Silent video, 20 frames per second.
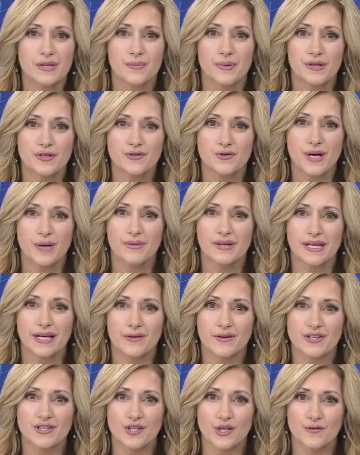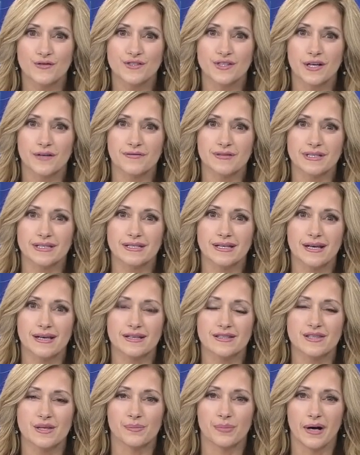The Beltrami County Sheriff's Office
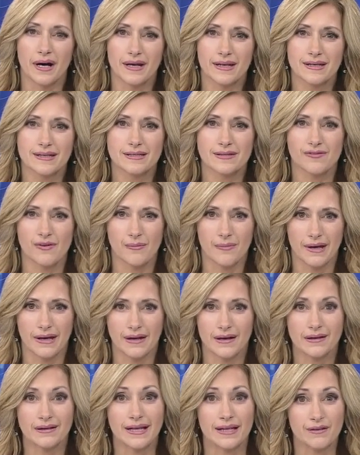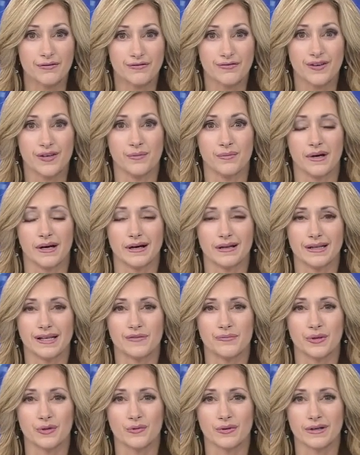says the bodies of a male and a female
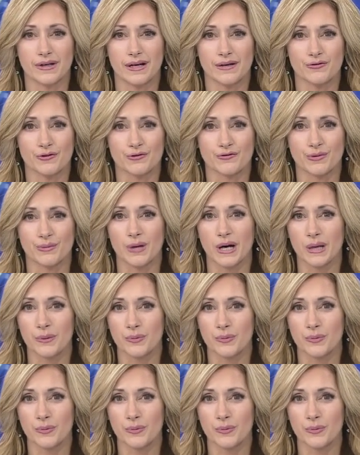have been recovered from